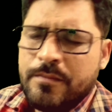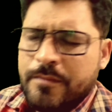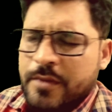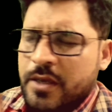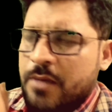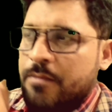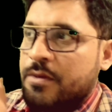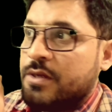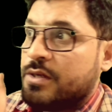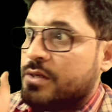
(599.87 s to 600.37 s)

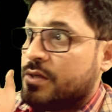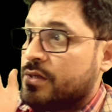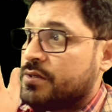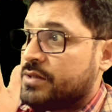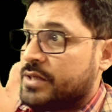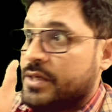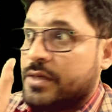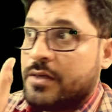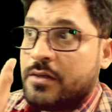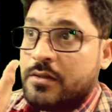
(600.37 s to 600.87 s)
Maybe
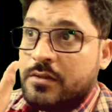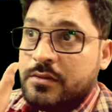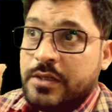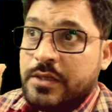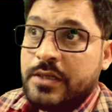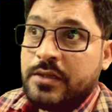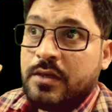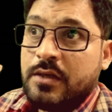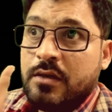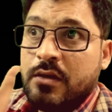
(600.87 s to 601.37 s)
take
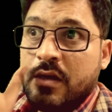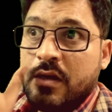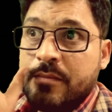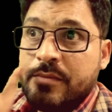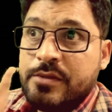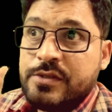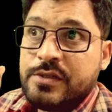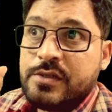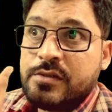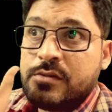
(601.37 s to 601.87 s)
the
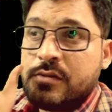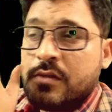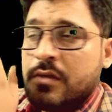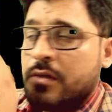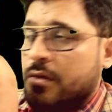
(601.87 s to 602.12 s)
garbage out,